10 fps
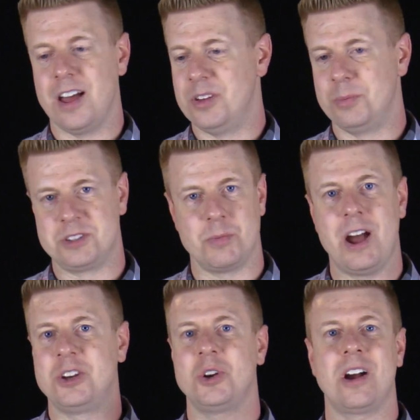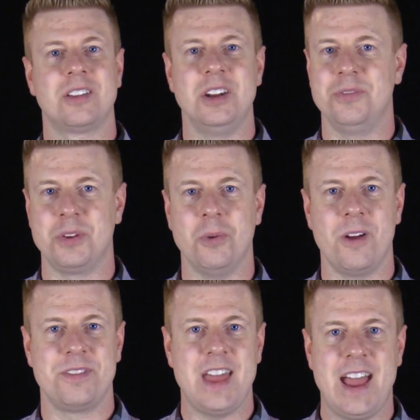There'll be some hot chocolate if you
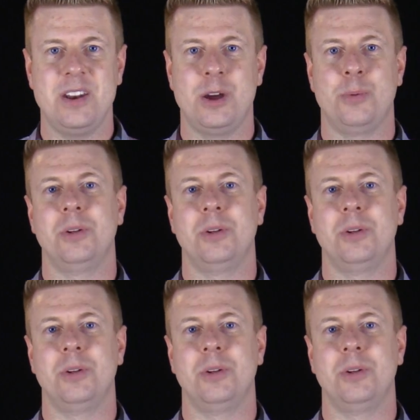want that.